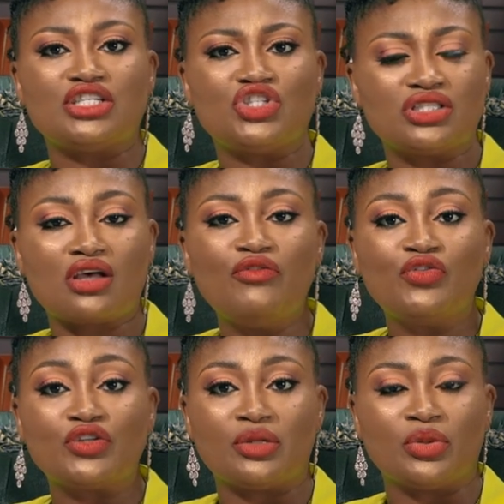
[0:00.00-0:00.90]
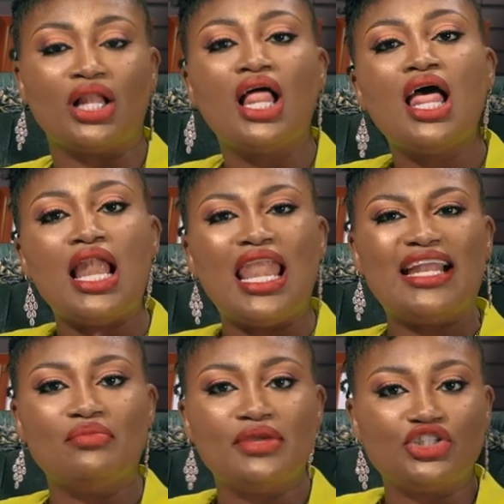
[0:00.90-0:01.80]
and she's comfortable.
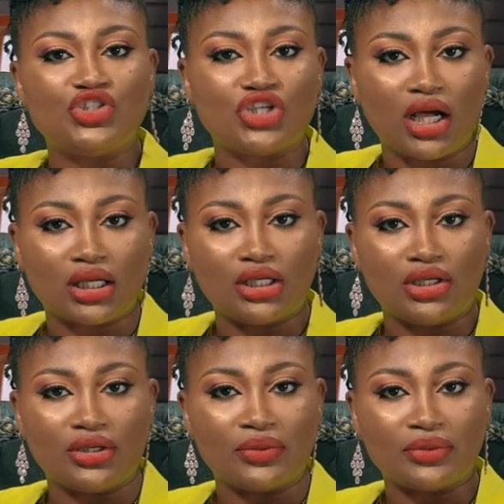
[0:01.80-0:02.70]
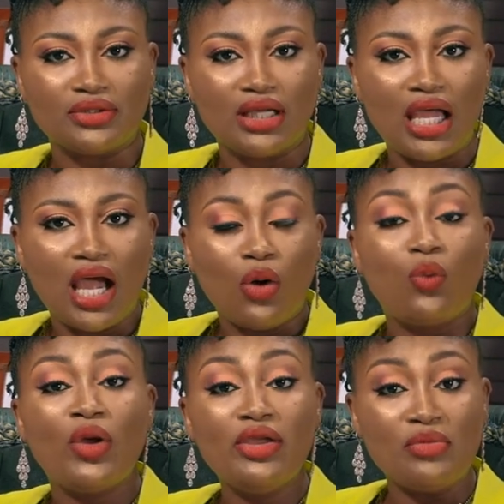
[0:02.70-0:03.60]
Let me shock you.
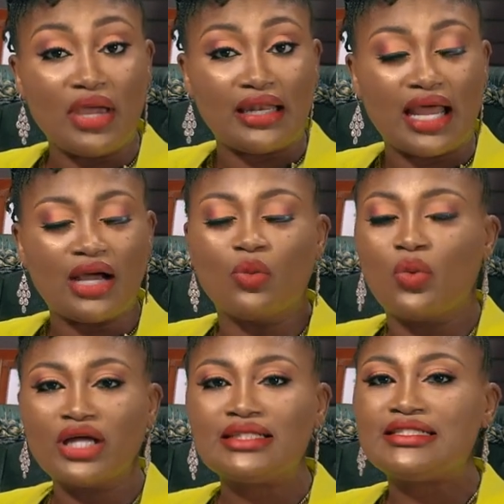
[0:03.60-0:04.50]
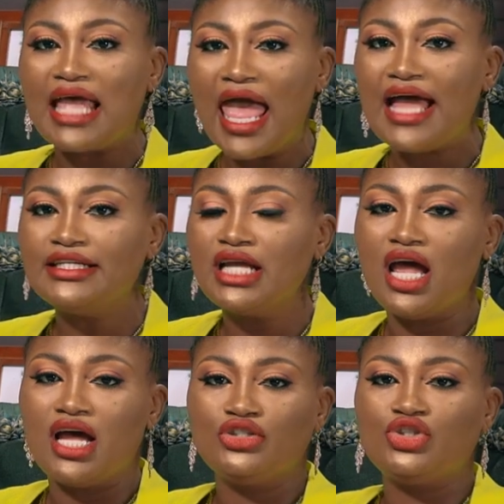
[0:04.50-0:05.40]
Women will tend
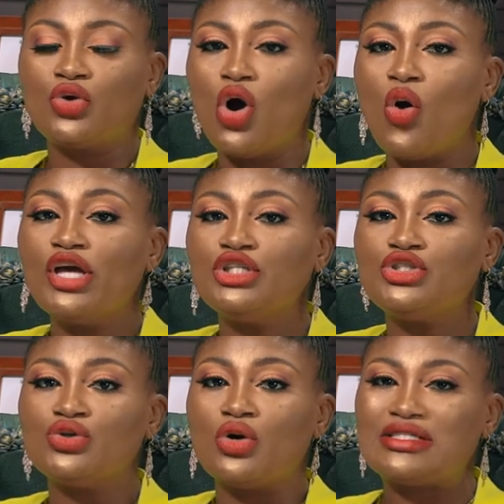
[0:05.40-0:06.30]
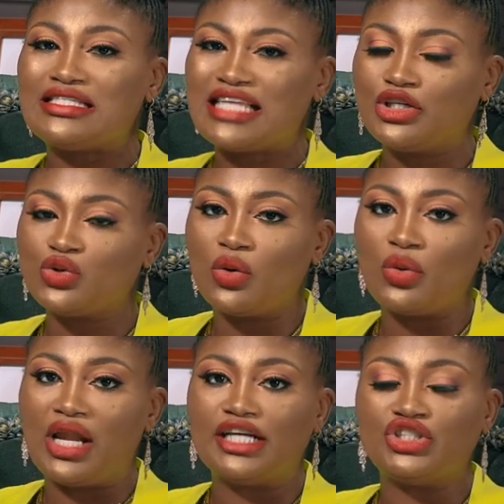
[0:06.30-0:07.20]
to go into a sexual
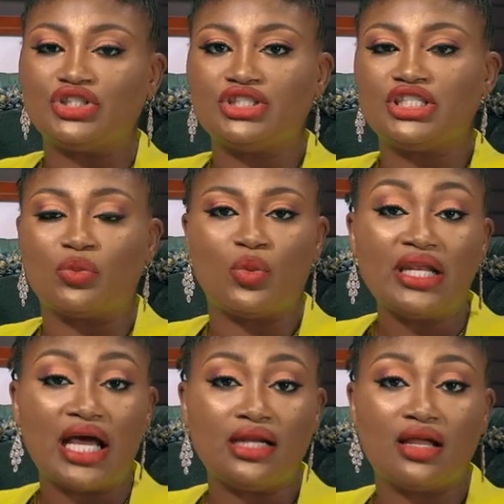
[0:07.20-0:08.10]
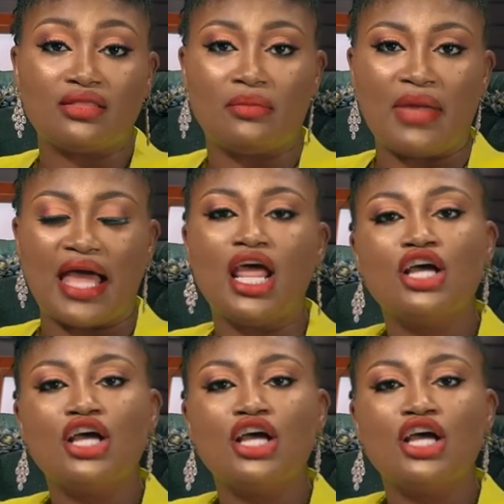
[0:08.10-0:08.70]
relationship with another man